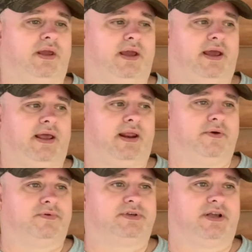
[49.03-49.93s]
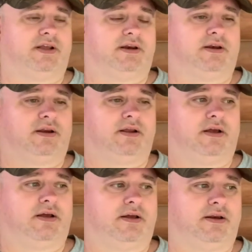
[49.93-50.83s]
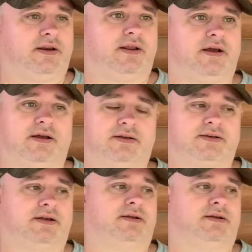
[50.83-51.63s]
and it was getting dusk,